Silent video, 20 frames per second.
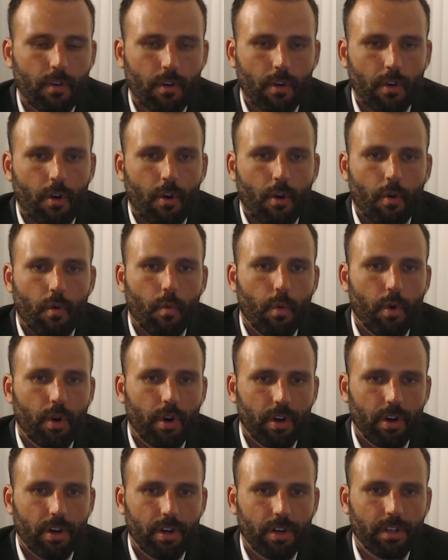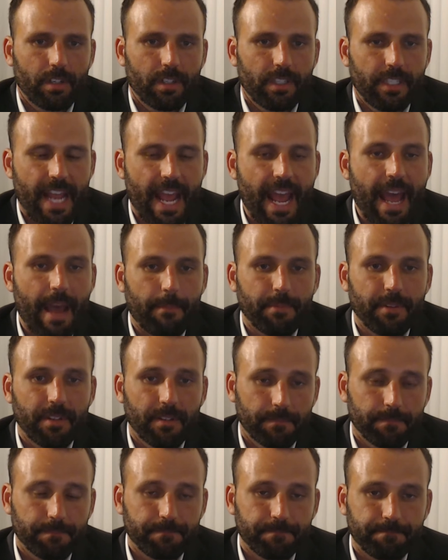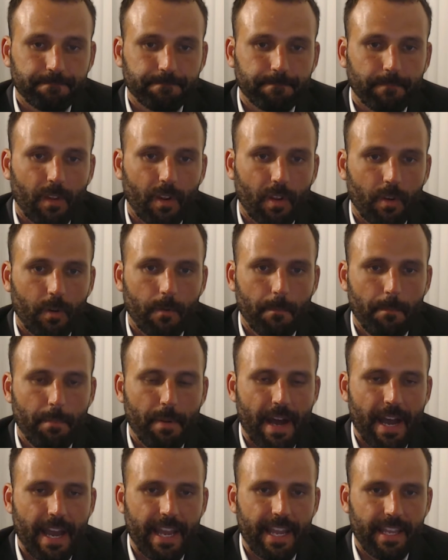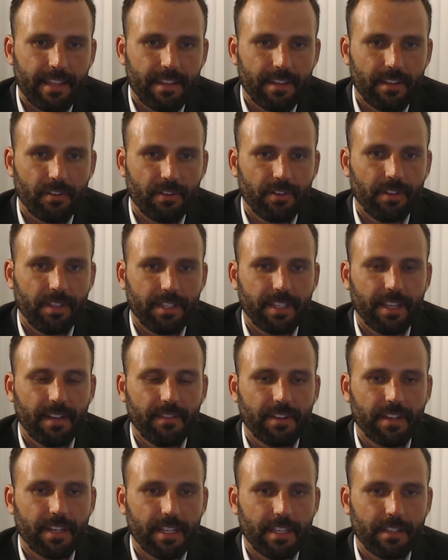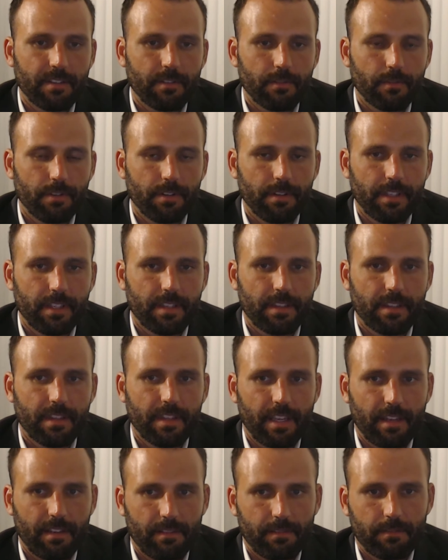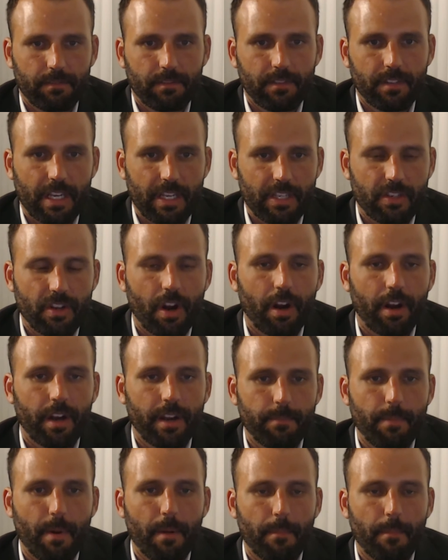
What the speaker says: were tapped by the early 70s, or at least they started pumping